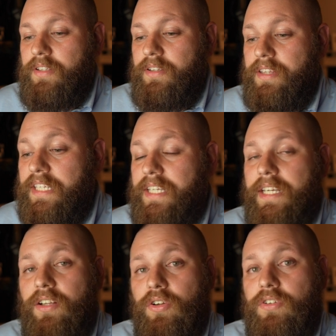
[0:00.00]

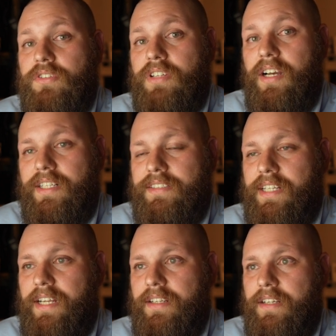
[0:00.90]
thinking along those lines,
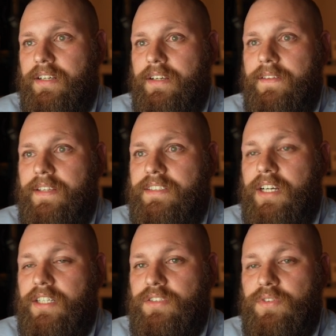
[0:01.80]
that these
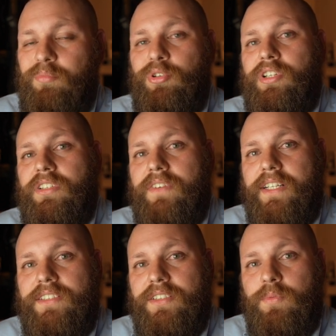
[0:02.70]
kinds of computing devices,